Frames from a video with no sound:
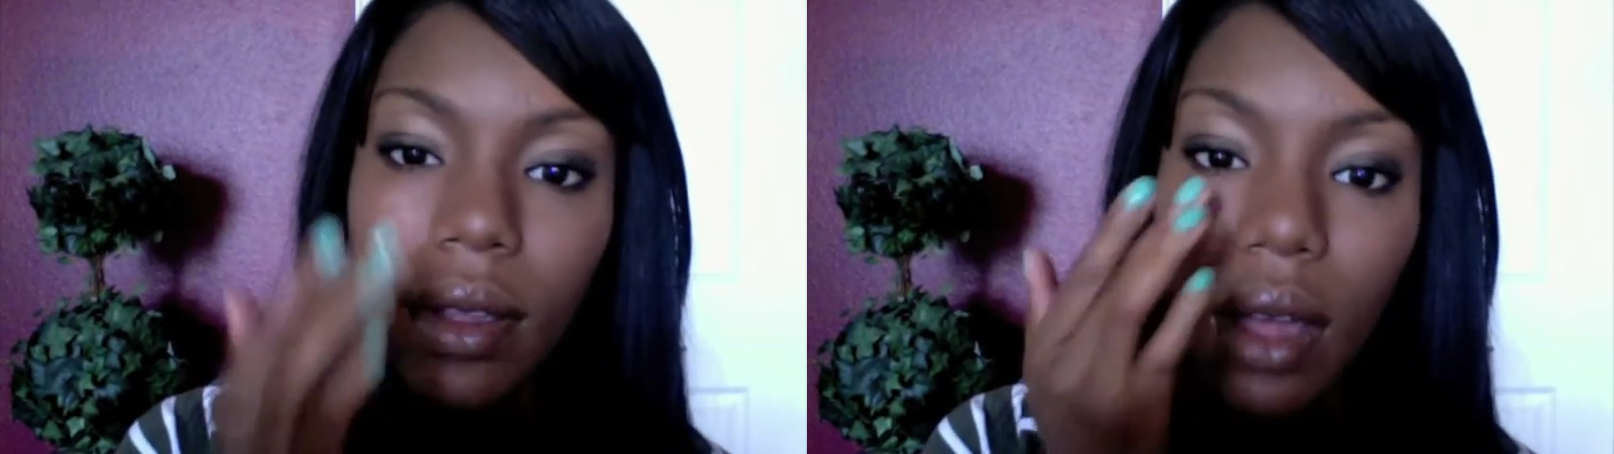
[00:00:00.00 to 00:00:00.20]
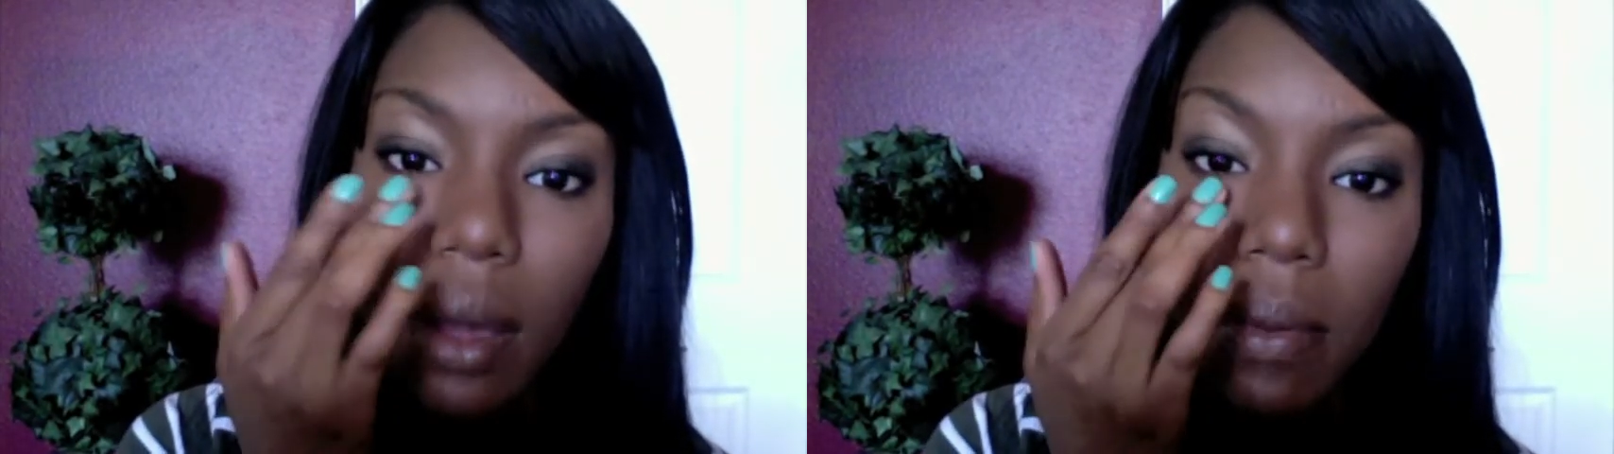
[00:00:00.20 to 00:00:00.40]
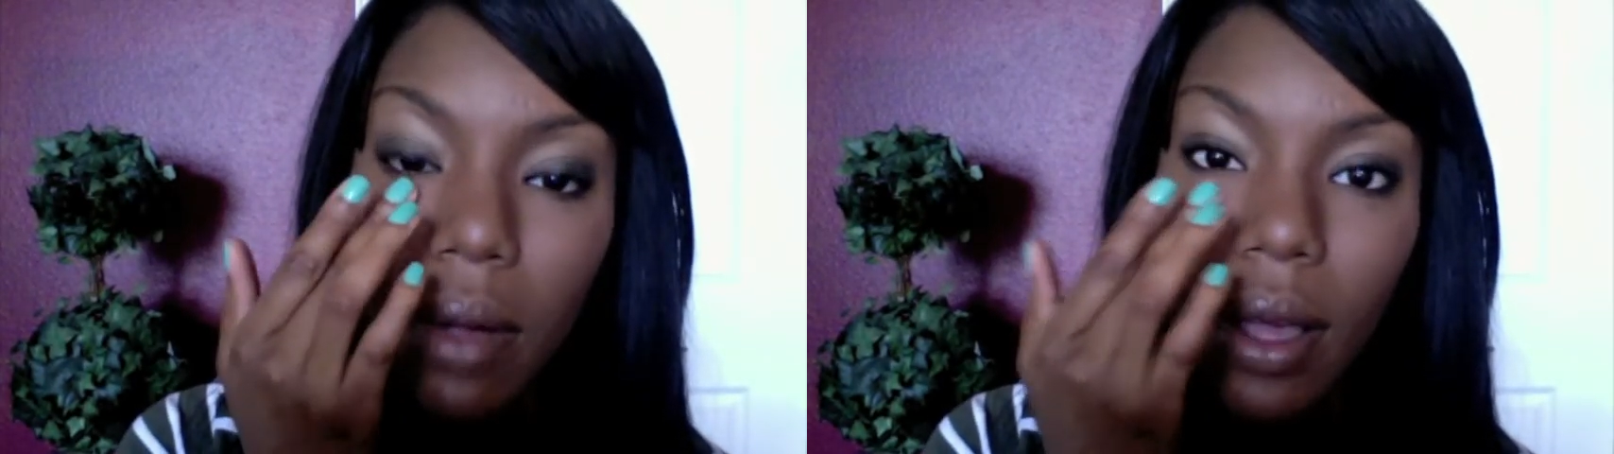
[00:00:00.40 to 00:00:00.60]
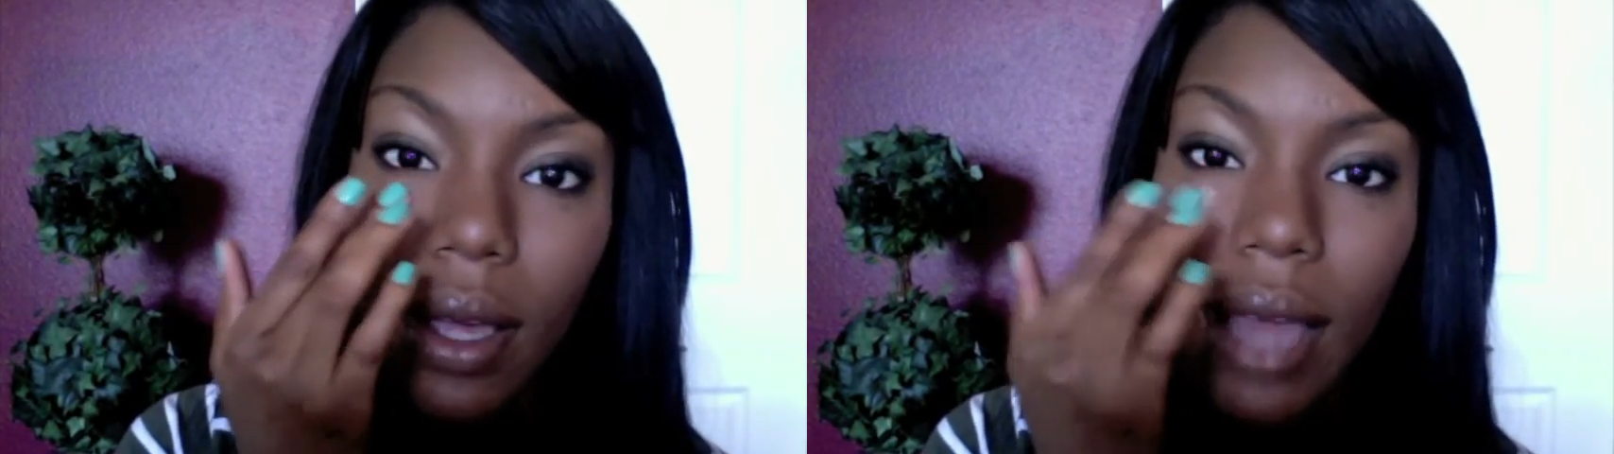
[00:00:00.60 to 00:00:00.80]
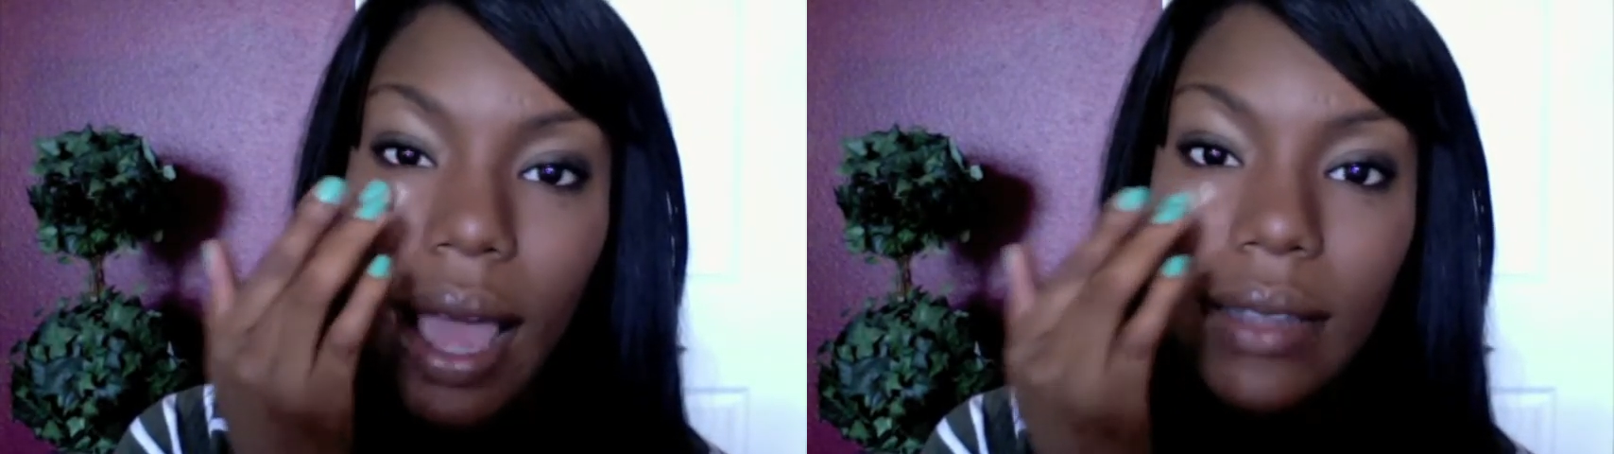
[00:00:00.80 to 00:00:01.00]
a bron it
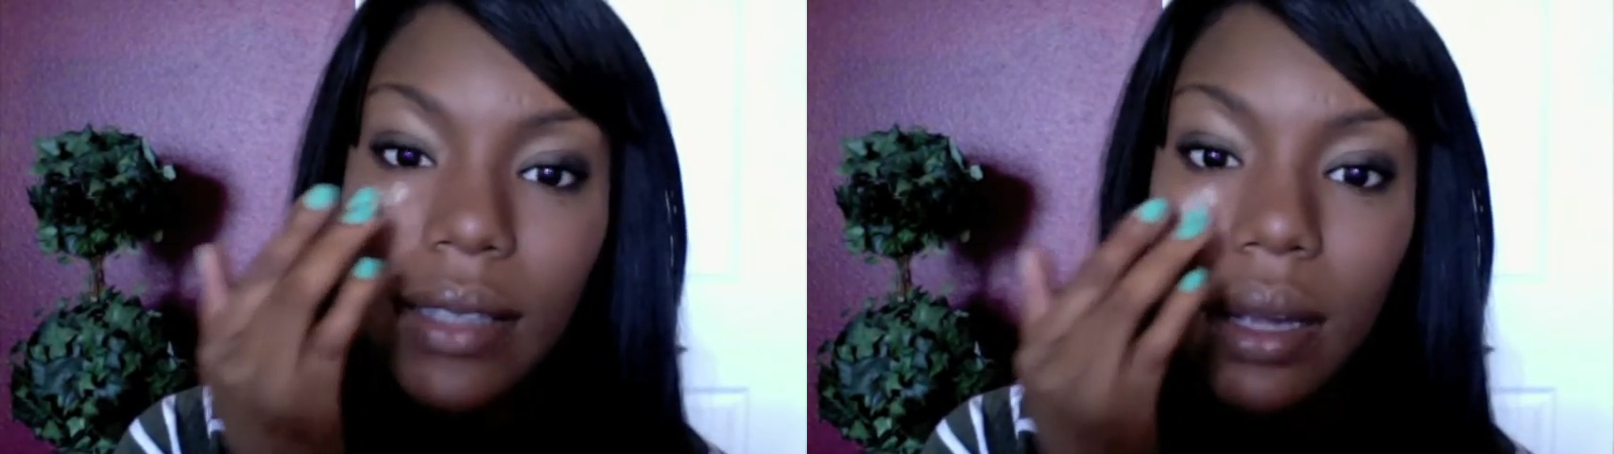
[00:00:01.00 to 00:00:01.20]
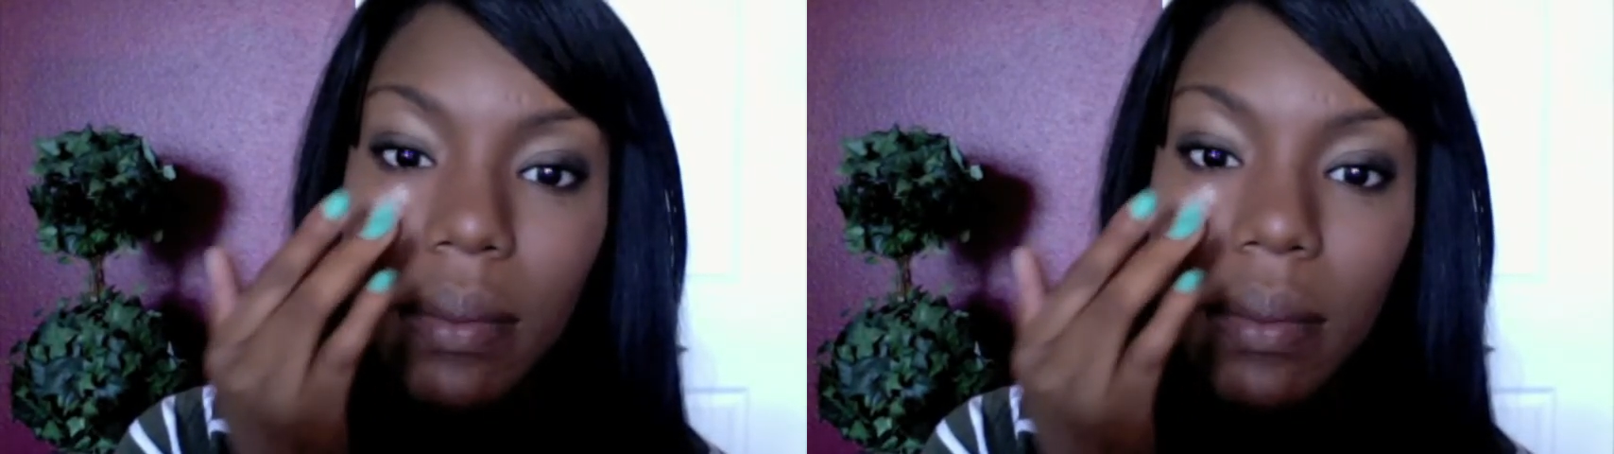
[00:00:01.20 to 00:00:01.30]
adds like a